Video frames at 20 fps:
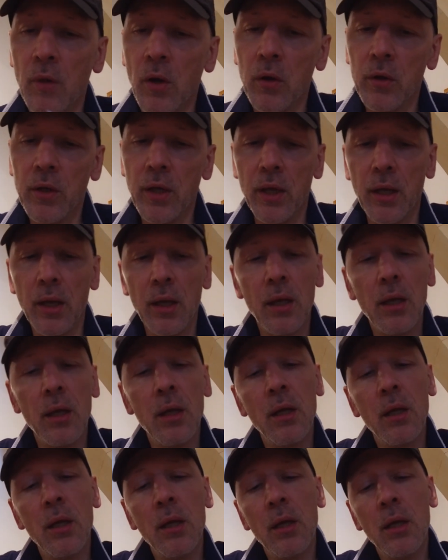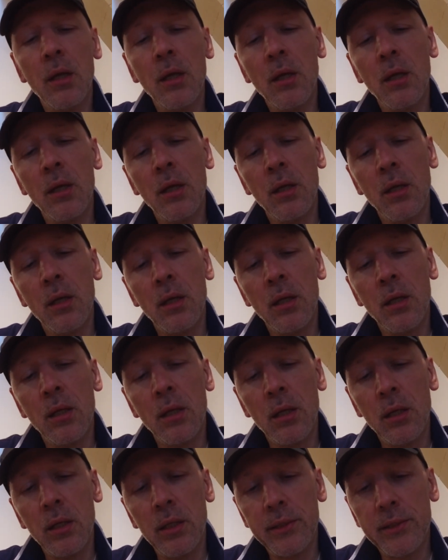Okay,
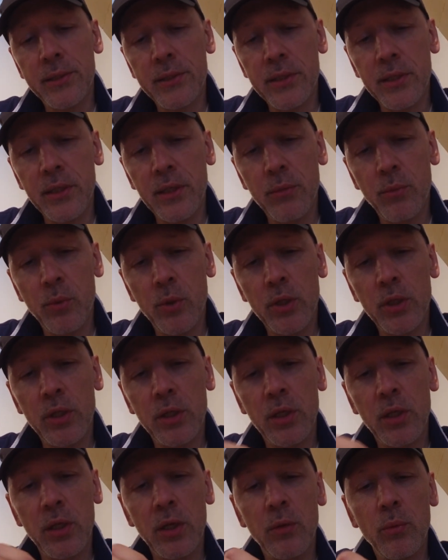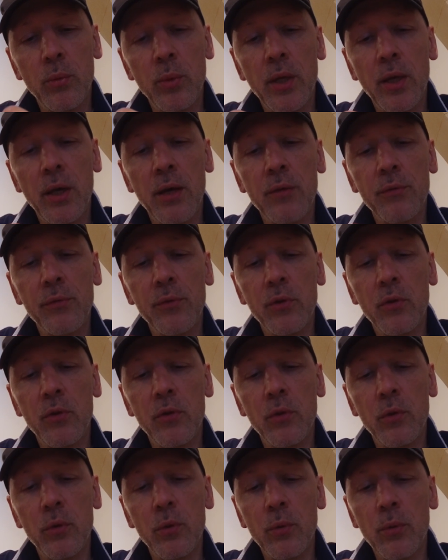let's see what we have to
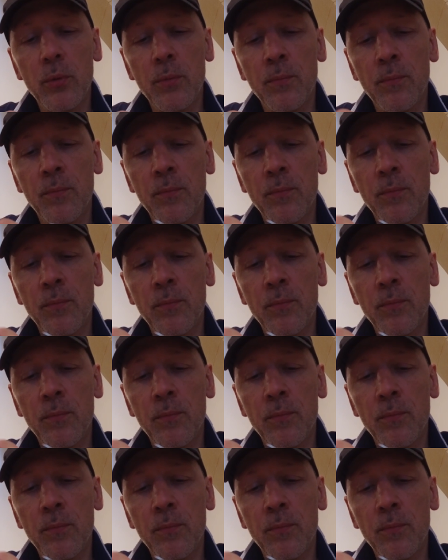do.